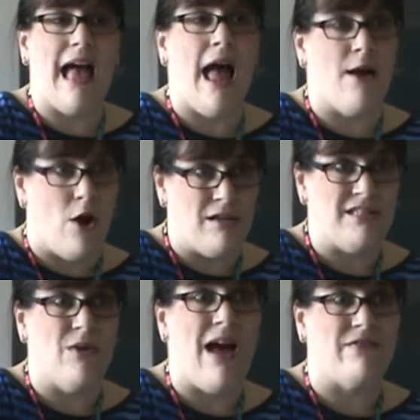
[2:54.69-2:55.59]
I
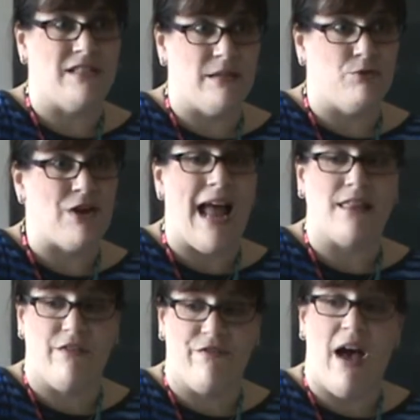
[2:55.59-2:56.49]
also have to
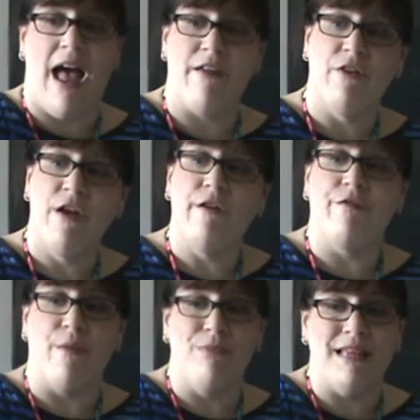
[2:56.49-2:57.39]
subtract the 5
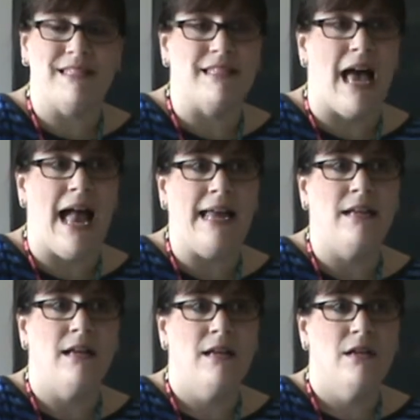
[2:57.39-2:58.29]
from this side.